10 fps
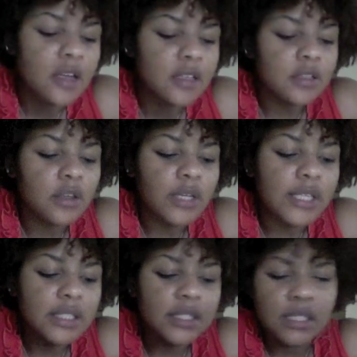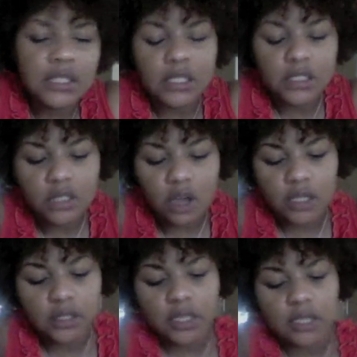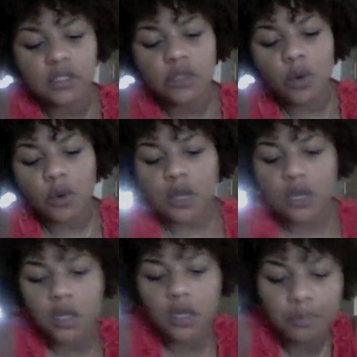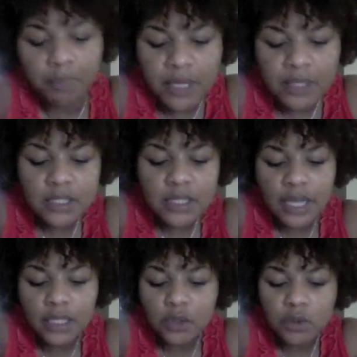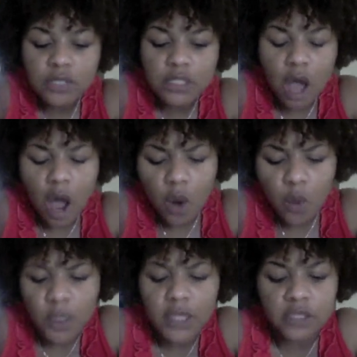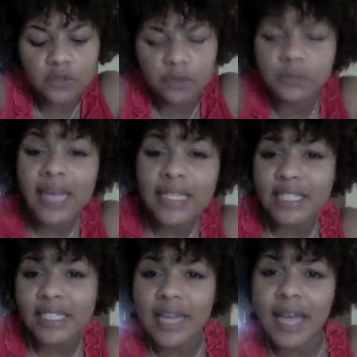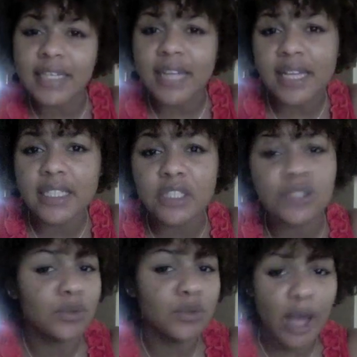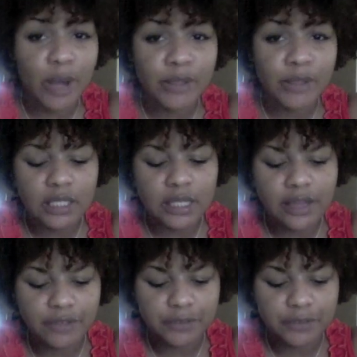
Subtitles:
So let's get to this Ish talking thing. So Penn State loses all wins from 1998 to 2011,